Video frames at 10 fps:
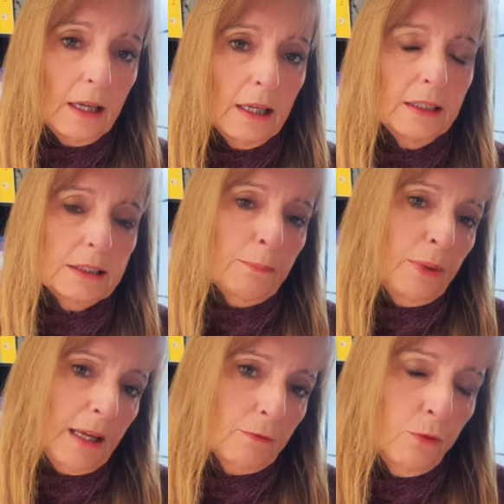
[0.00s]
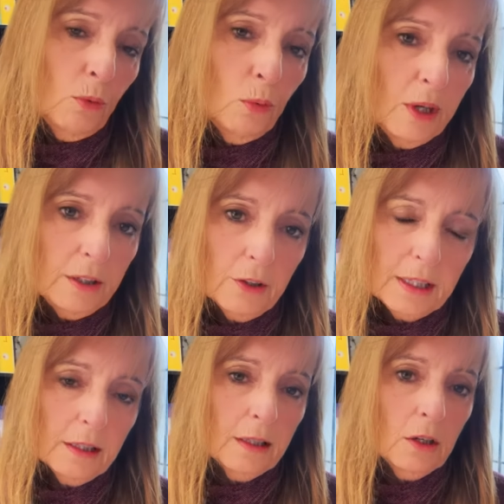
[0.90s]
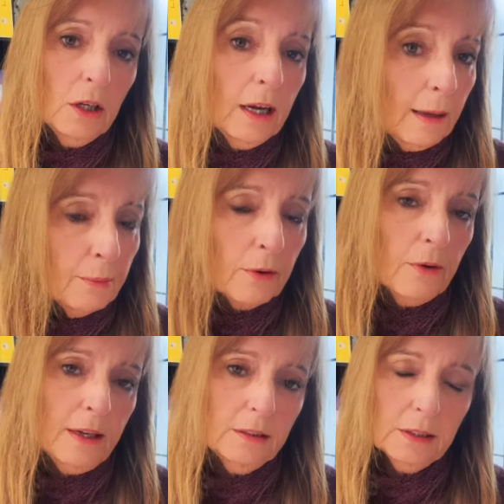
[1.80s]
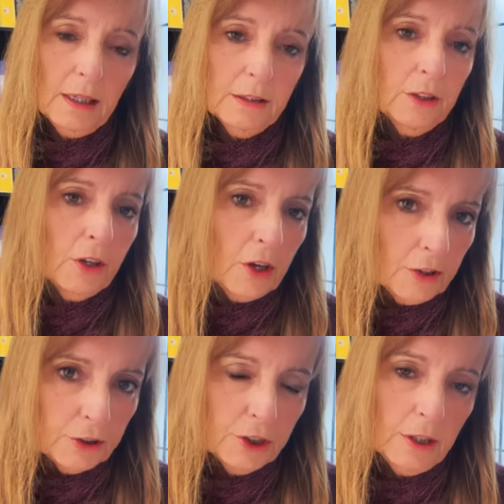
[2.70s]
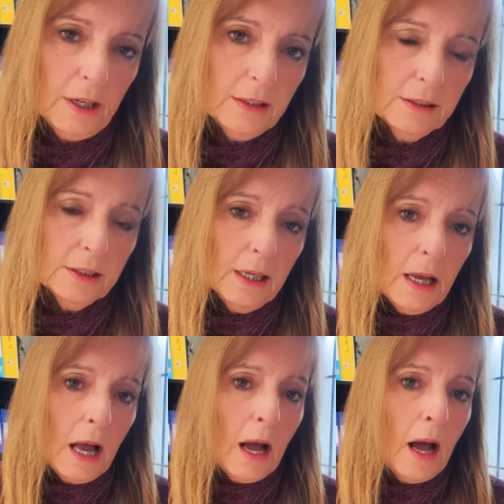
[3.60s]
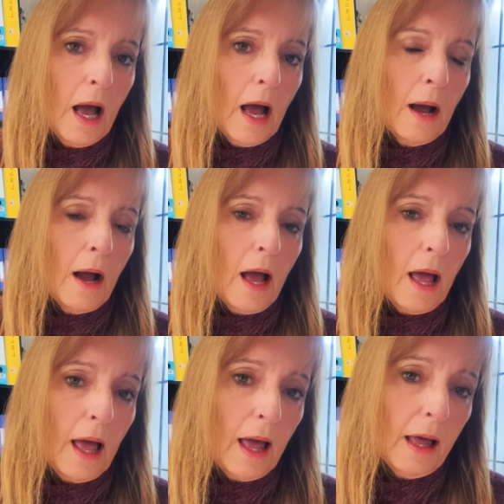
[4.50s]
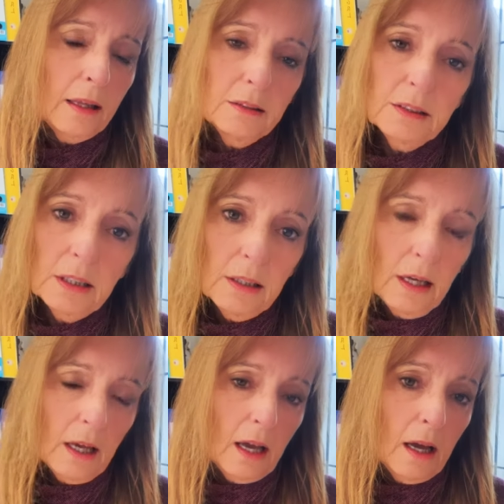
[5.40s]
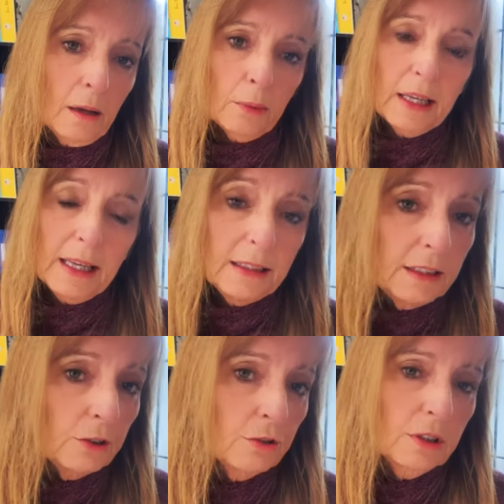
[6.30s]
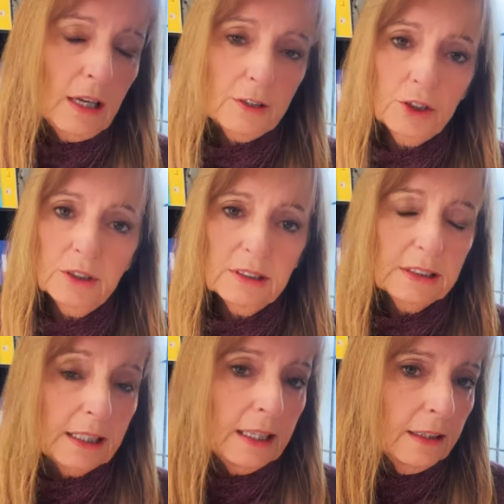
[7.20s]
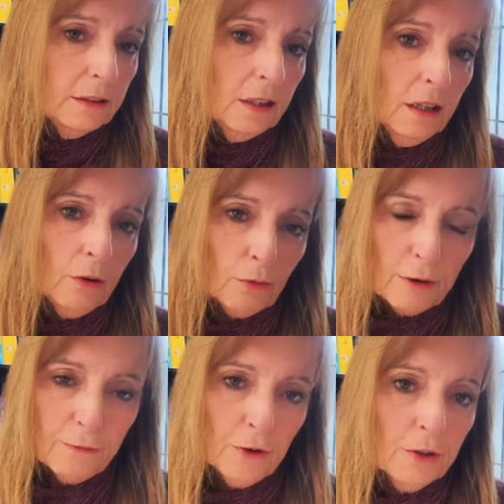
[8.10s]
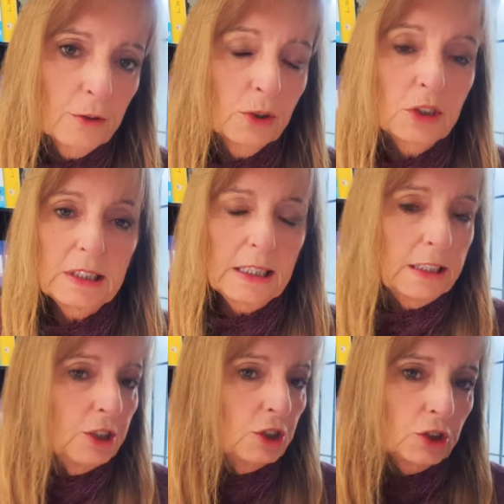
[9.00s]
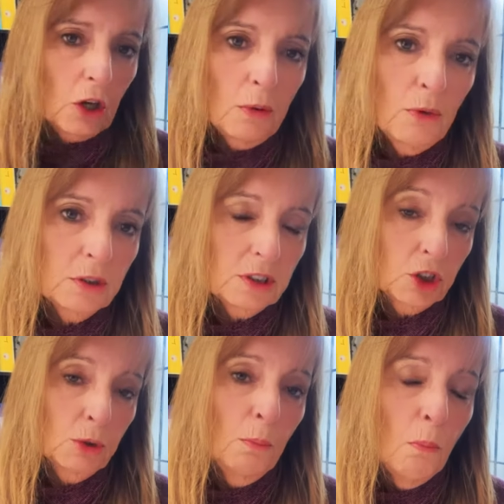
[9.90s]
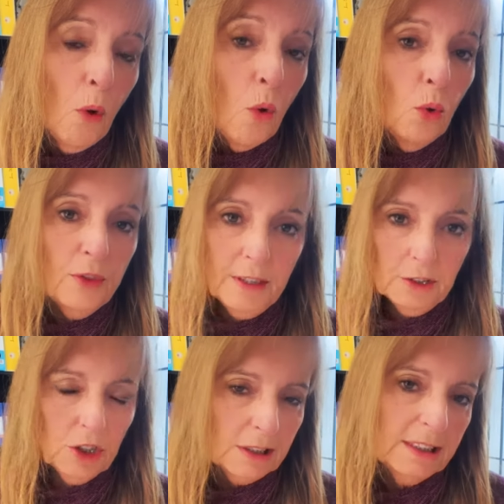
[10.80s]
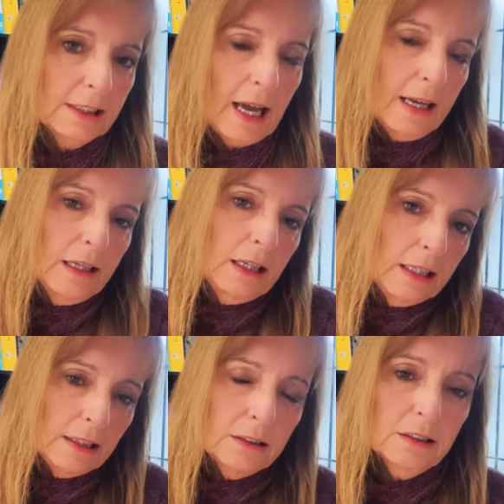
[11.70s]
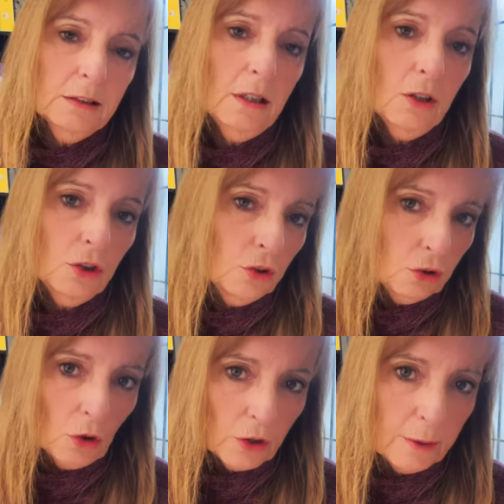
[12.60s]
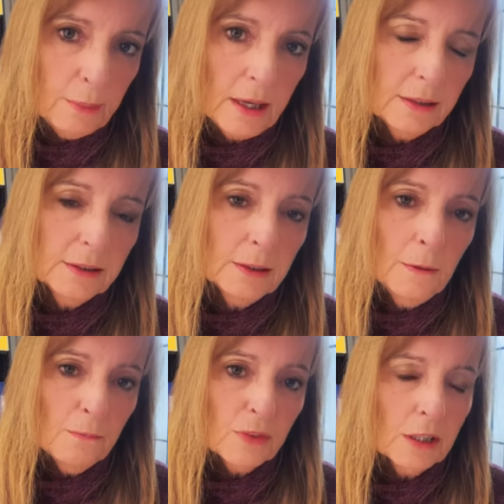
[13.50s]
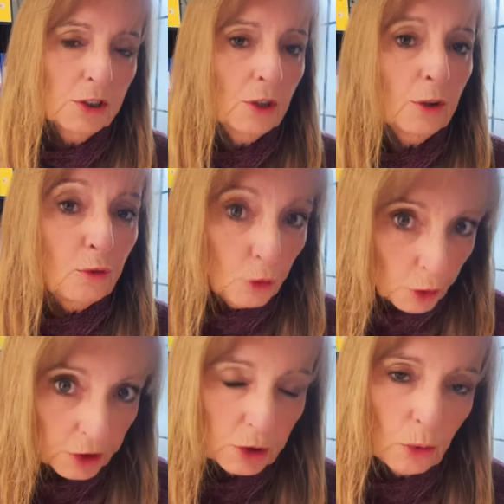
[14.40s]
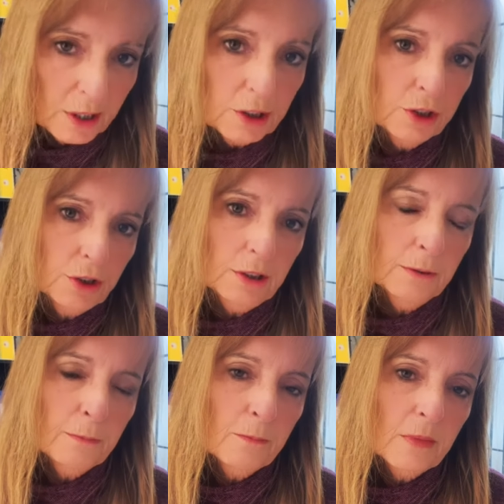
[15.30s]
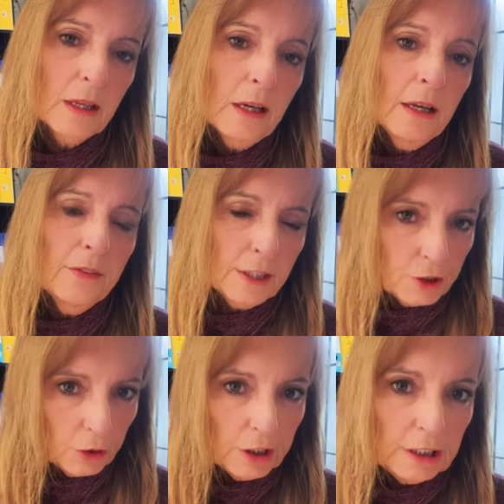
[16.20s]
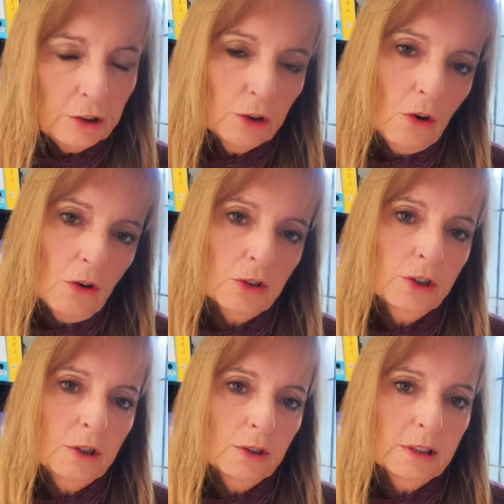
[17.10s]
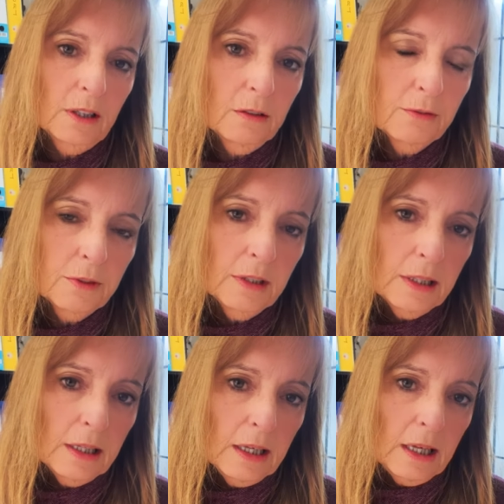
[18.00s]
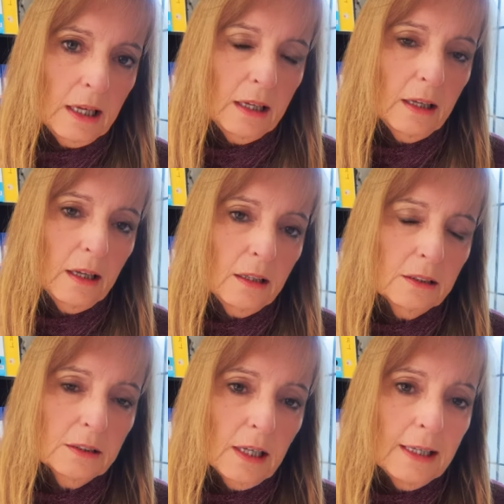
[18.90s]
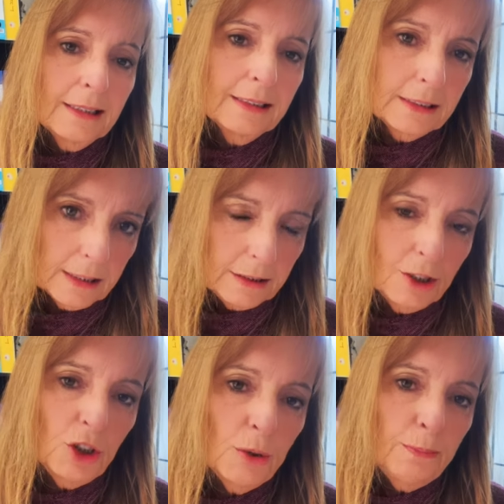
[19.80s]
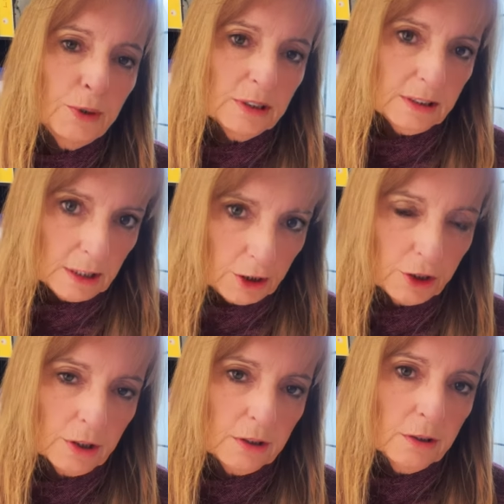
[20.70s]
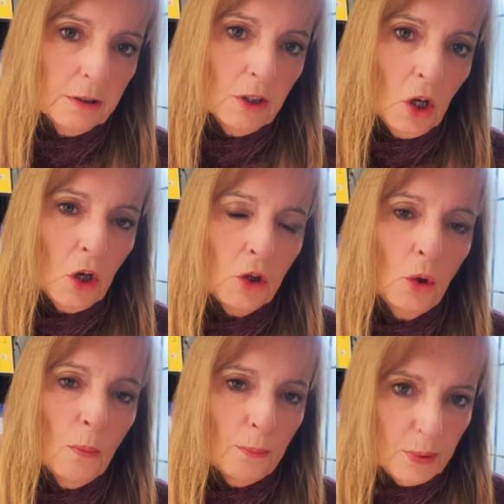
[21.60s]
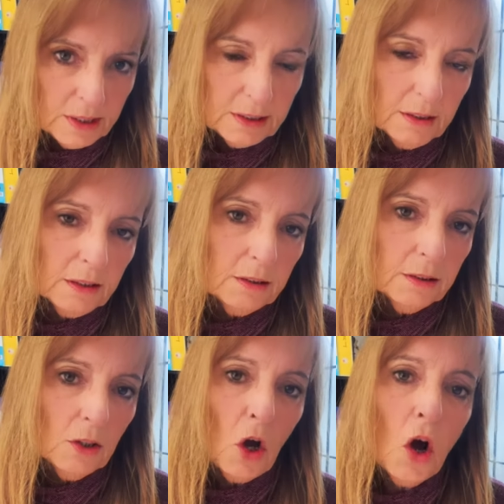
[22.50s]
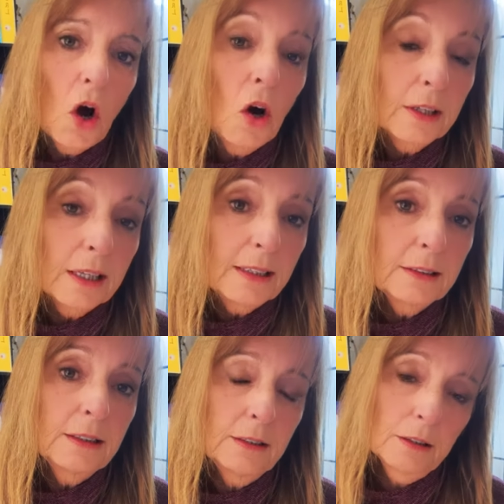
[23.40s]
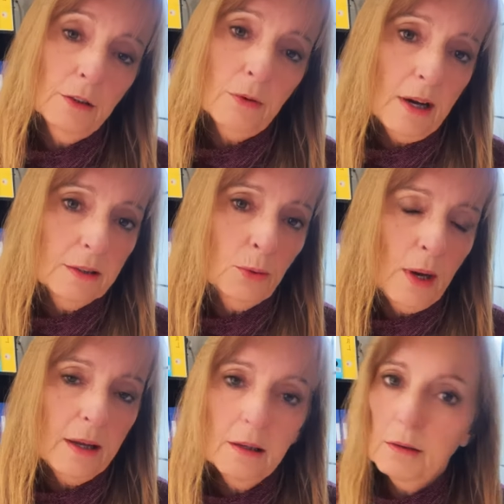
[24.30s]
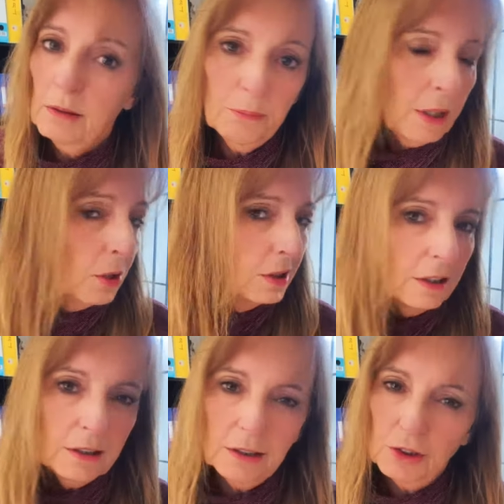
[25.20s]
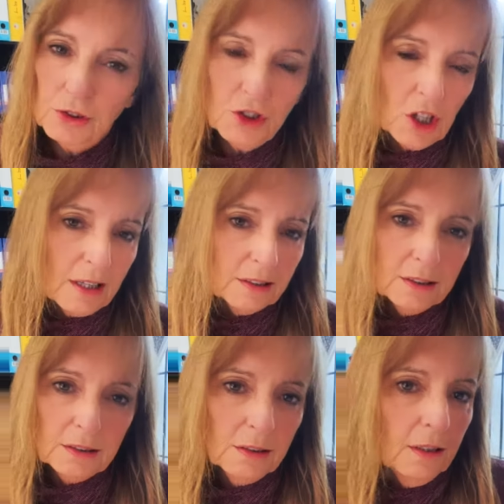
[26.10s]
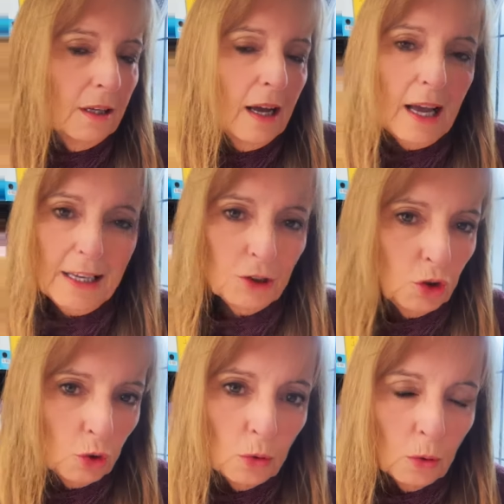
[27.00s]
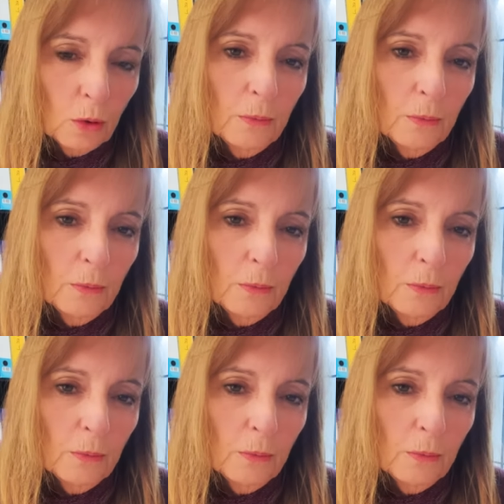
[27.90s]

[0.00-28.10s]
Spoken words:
It's a platform where you can collaborate and negotiate and get introductions, get referrals. It is so much more than just a leads database. So the first question that you need to ask yourself is, did you position your business on LinkedIn the right way? Because it is just a tool.